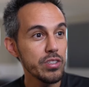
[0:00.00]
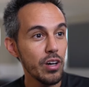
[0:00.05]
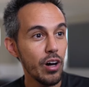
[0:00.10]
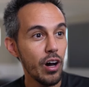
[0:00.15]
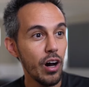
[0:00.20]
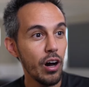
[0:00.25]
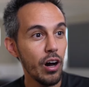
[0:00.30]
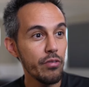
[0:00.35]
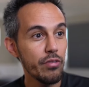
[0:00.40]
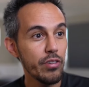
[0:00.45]

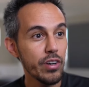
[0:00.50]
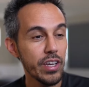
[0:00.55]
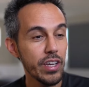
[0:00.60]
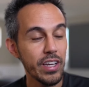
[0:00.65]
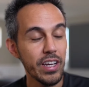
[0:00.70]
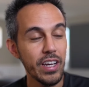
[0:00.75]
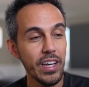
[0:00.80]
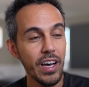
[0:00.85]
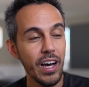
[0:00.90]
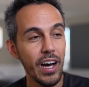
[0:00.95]
offering
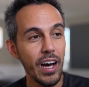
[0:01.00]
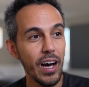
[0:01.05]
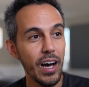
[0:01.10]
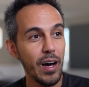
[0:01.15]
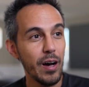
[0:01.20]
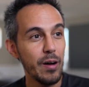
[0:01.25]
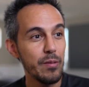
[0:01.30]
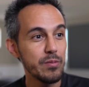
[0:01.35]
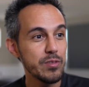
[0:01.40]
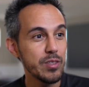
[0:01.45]

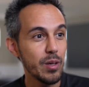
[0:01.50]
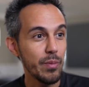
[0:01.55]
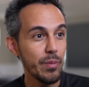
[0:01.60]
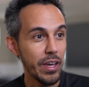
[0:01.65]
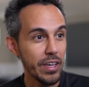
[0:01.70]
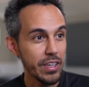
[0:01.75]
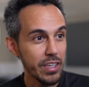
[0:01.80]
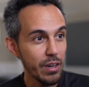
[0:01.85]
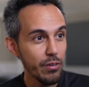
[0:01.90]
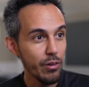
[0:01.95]
some
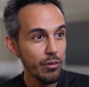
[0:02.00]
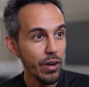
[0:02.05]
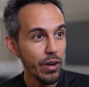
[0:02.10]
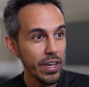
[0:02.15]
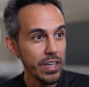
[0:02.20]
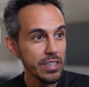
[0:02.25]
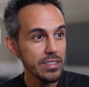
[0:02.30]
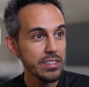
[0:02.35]
like giveaways and